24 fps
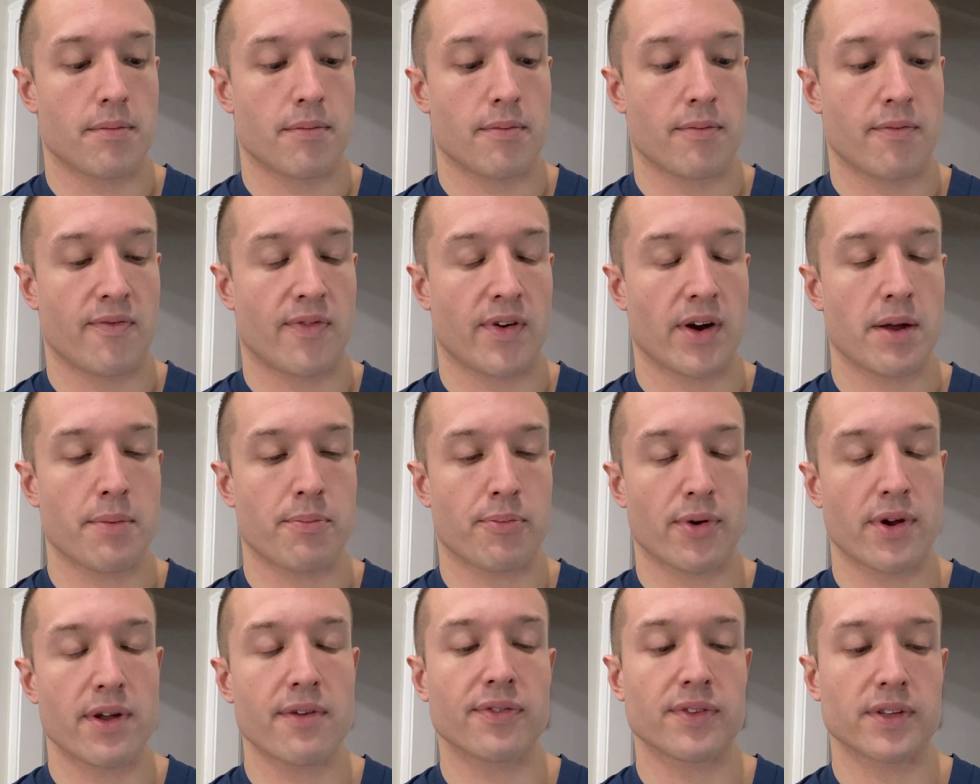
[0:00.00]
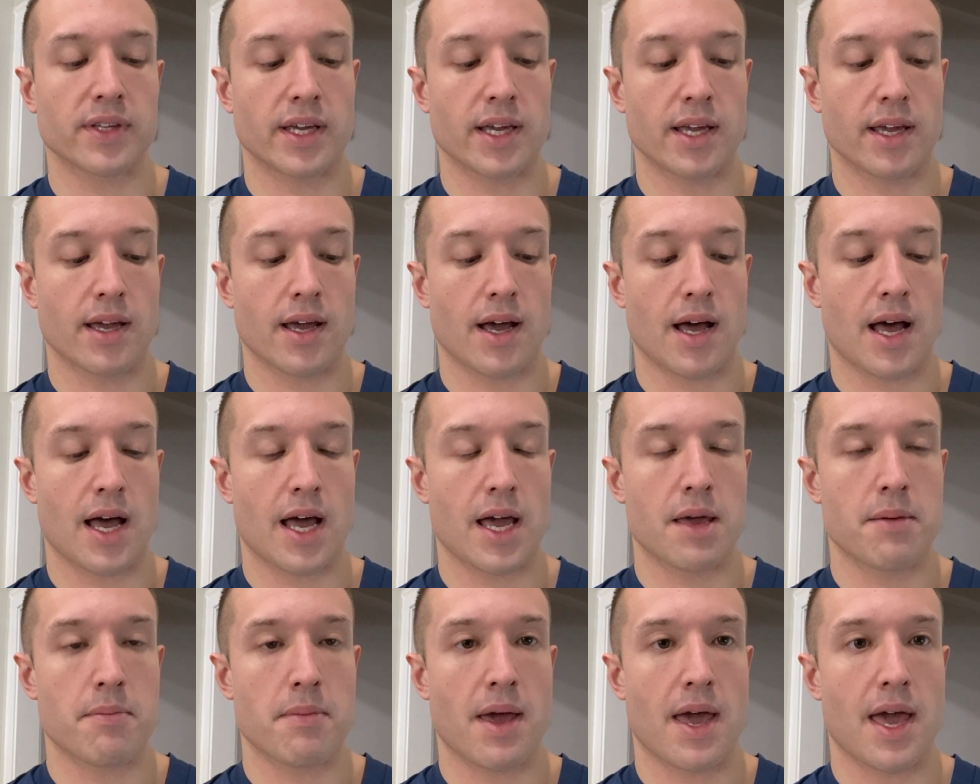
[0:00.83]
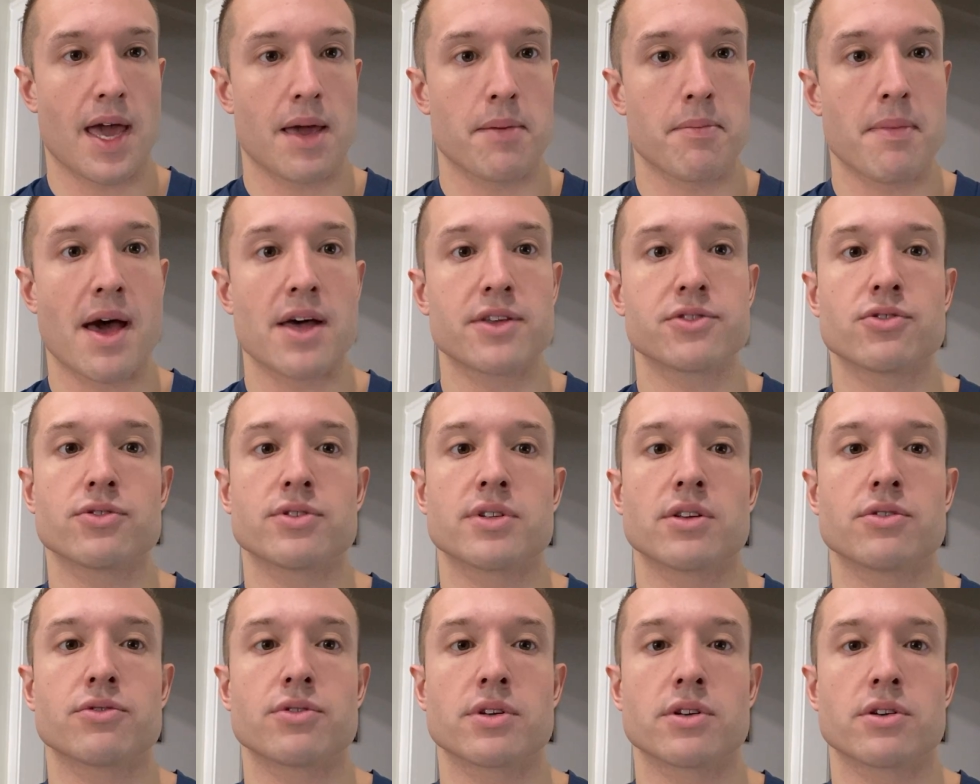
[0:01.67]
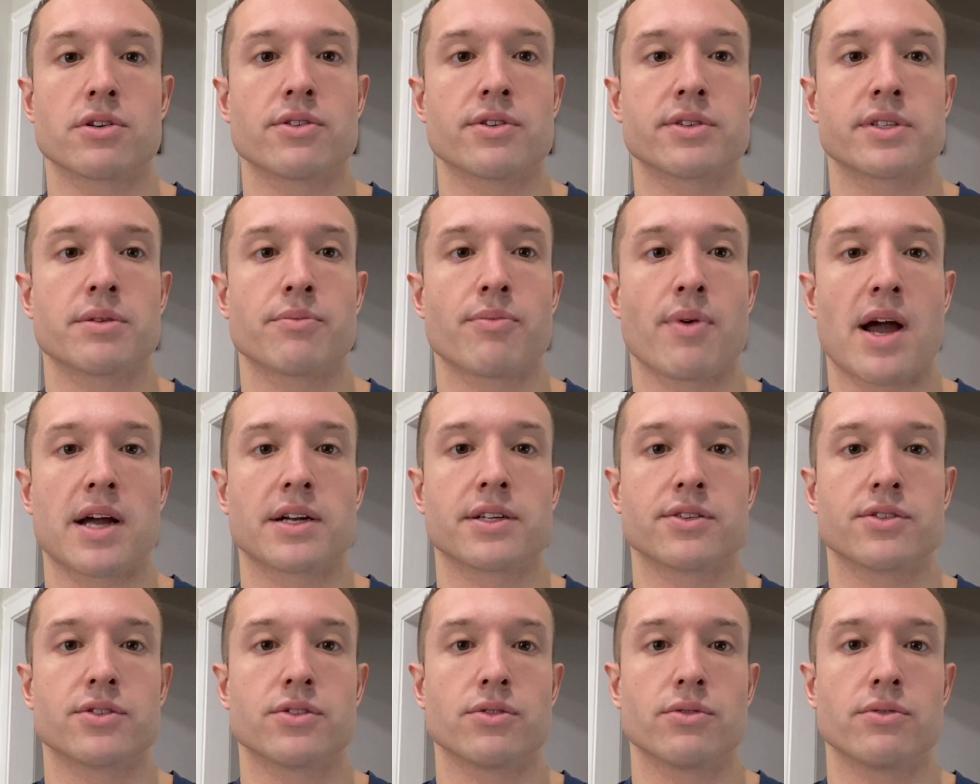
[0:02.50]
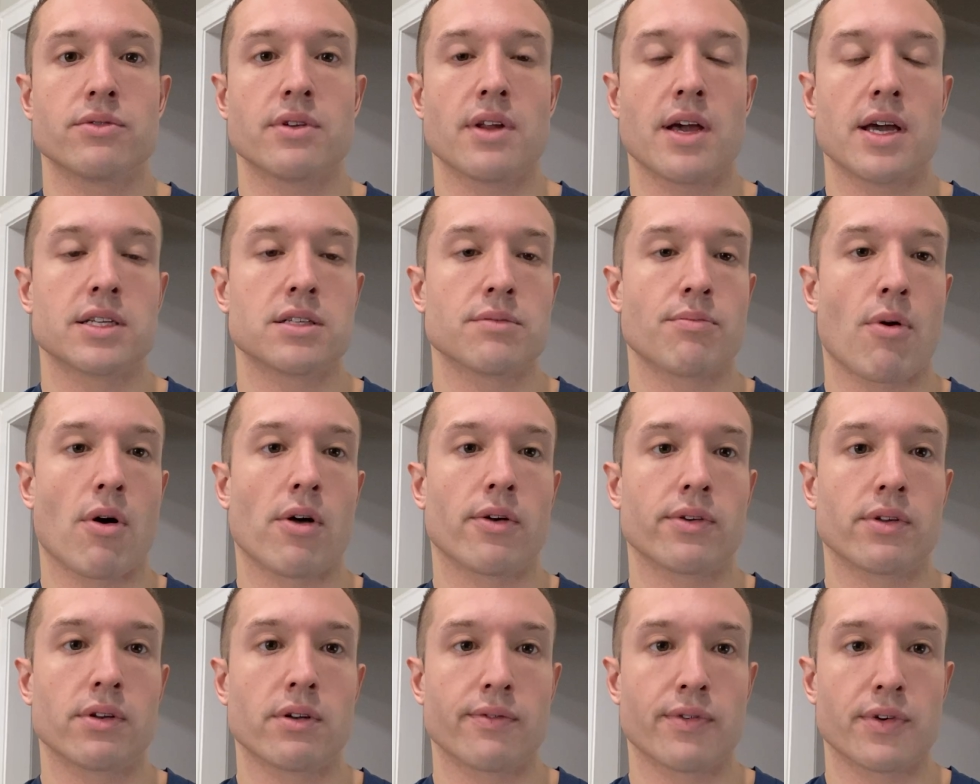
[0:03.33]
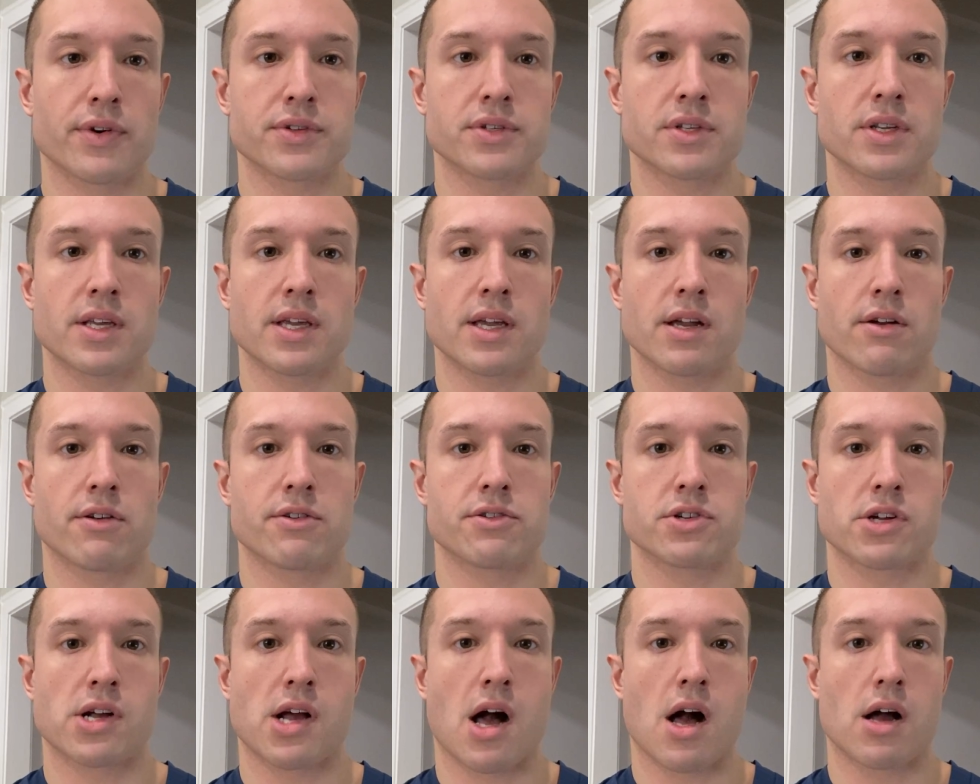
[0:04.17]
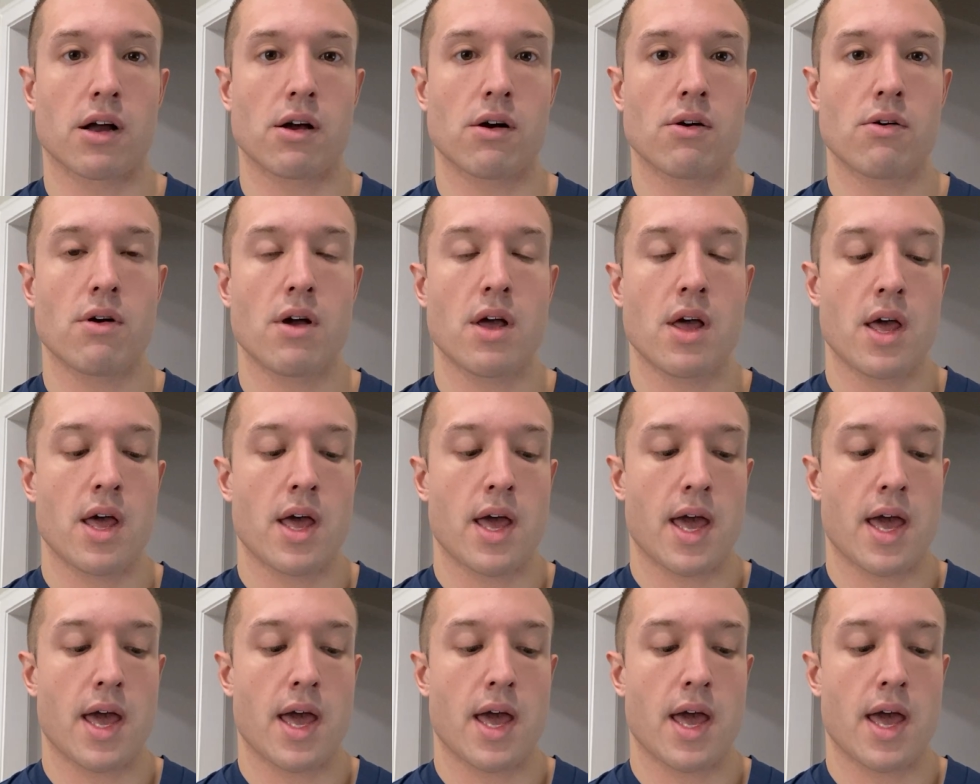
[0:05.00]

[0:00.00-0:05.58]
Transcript: Very briefly, I am a master's entry to nursing practice student at DePaul University here in Chicago.